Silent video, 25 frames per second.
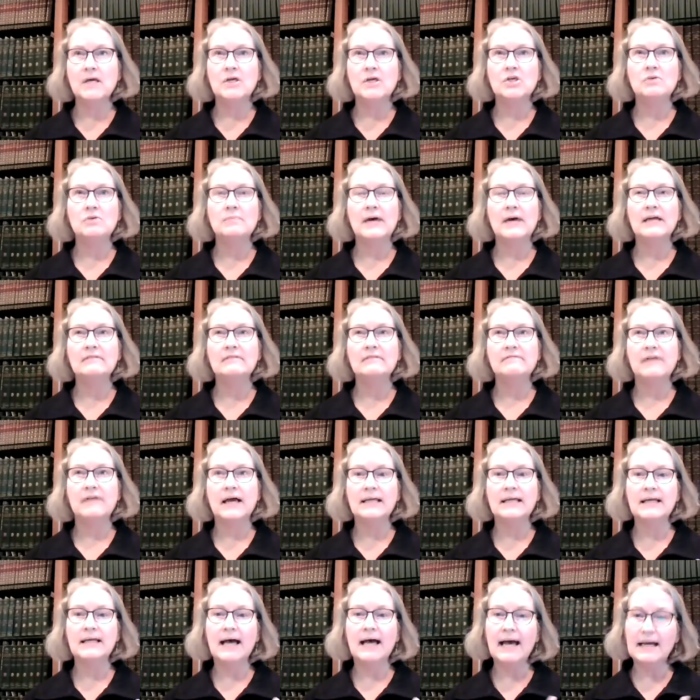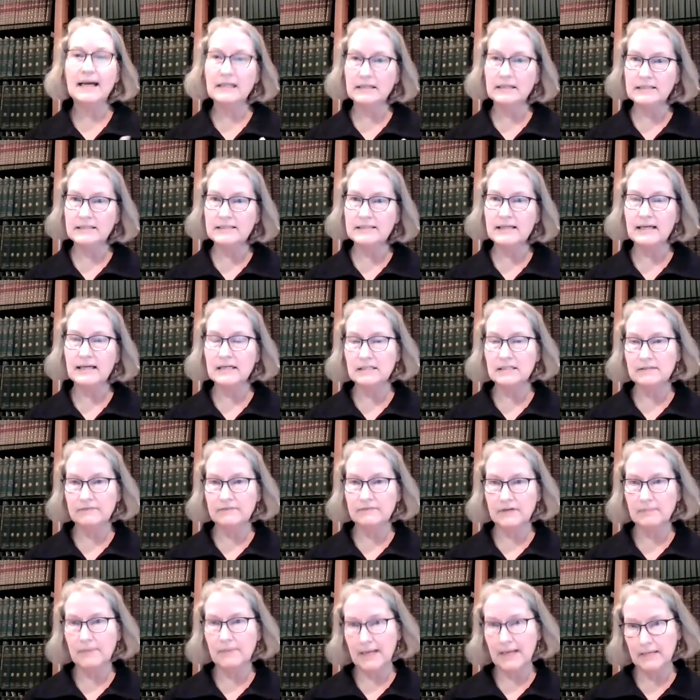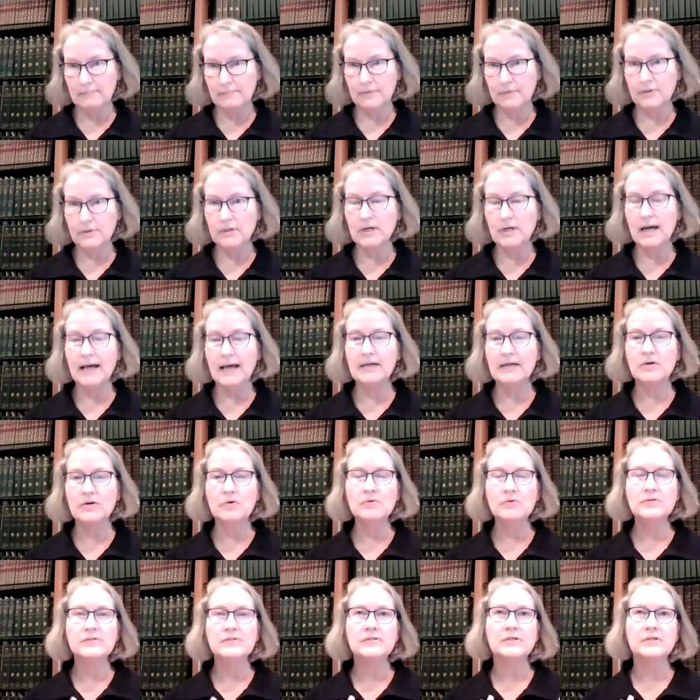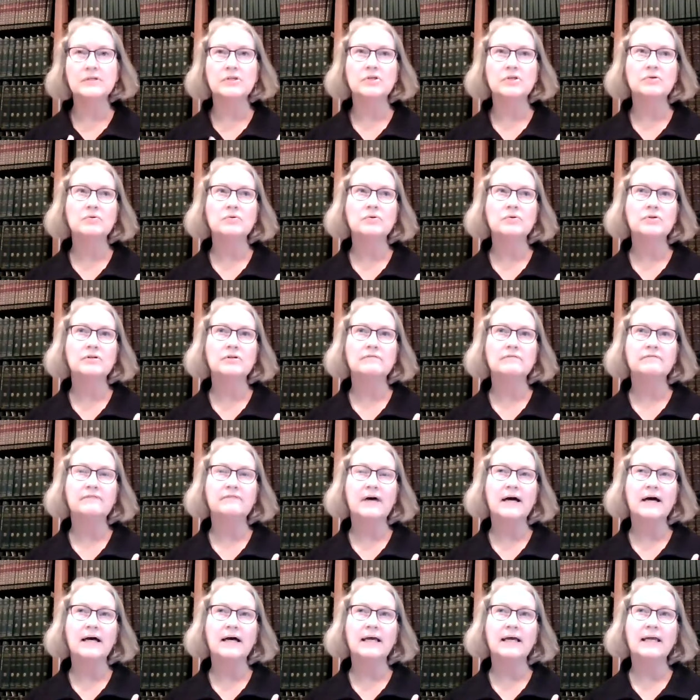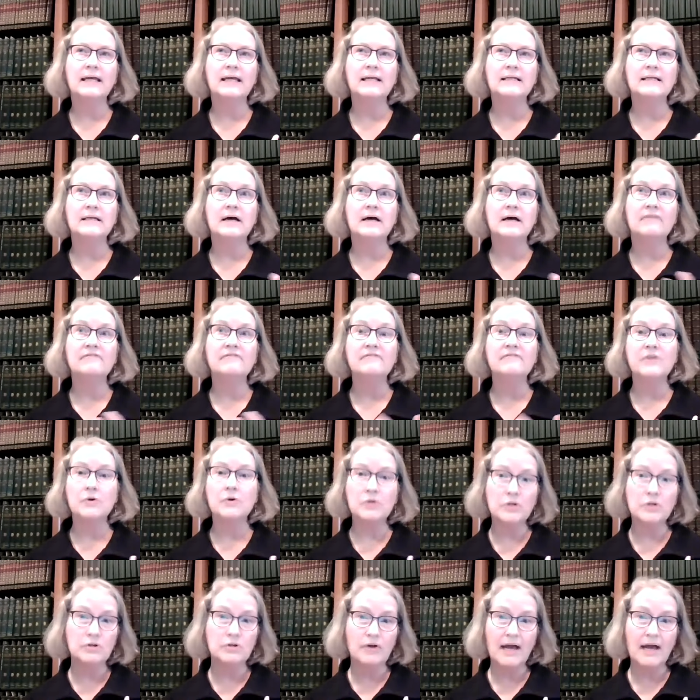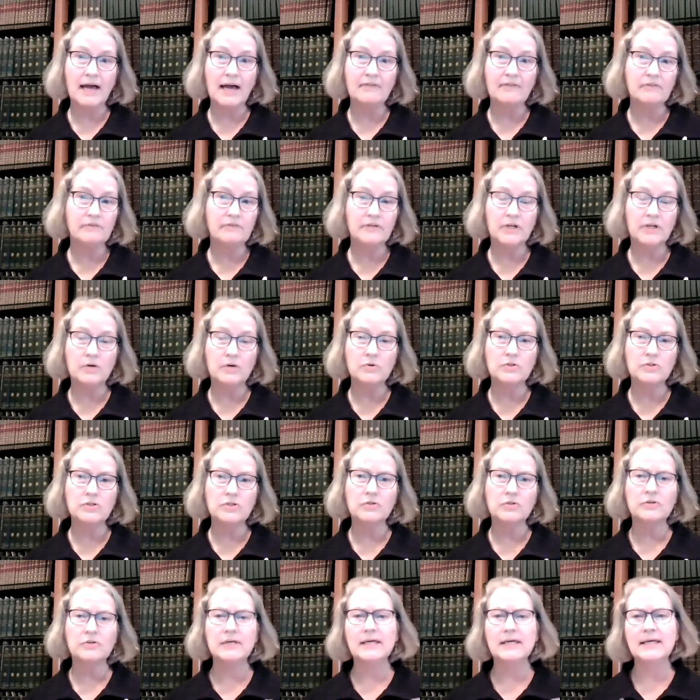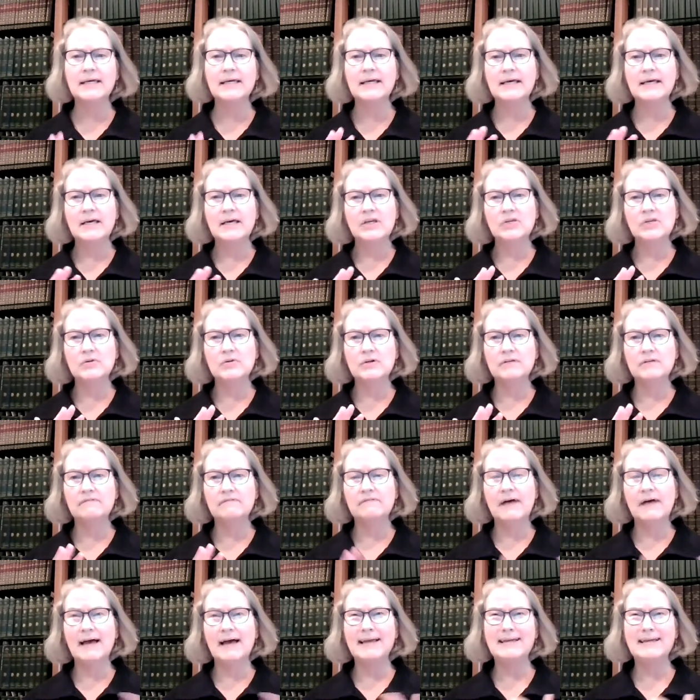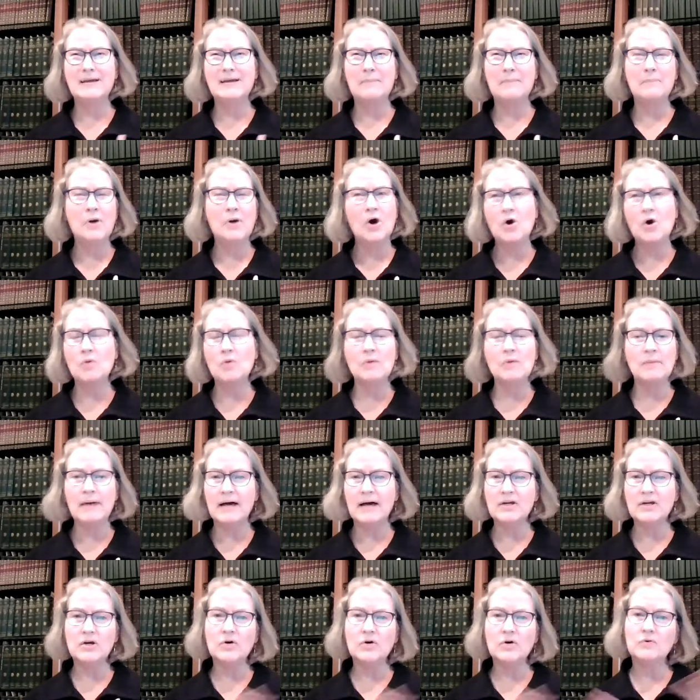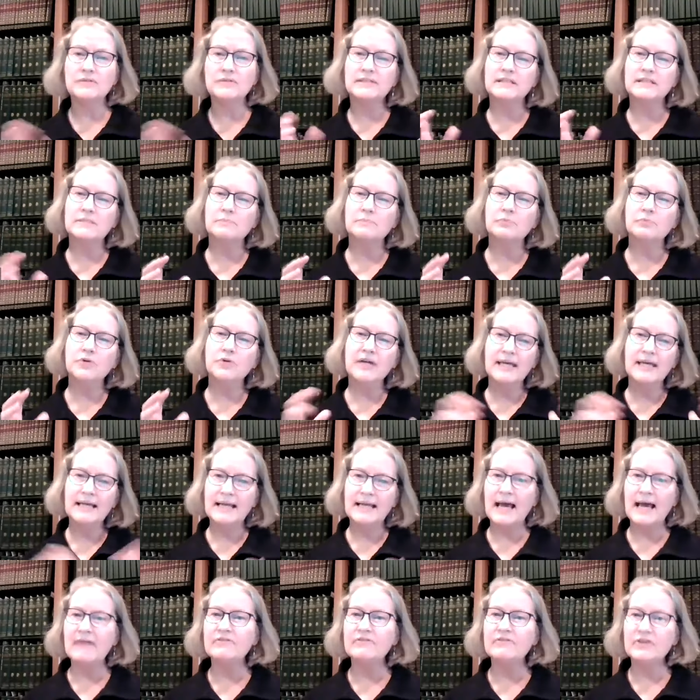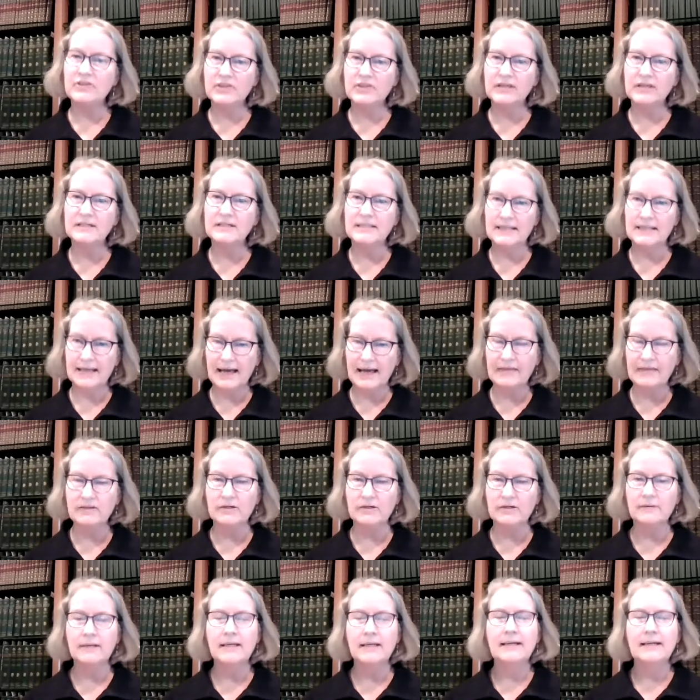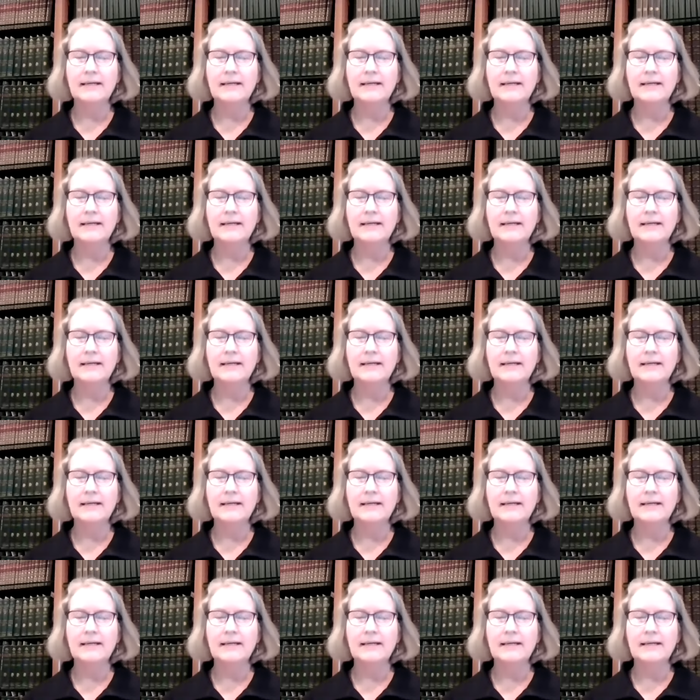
You might find a highly scientific paper on oaks. You could find a photograph of an oak tree. You could find a poem about oaks. It's bringing everything together.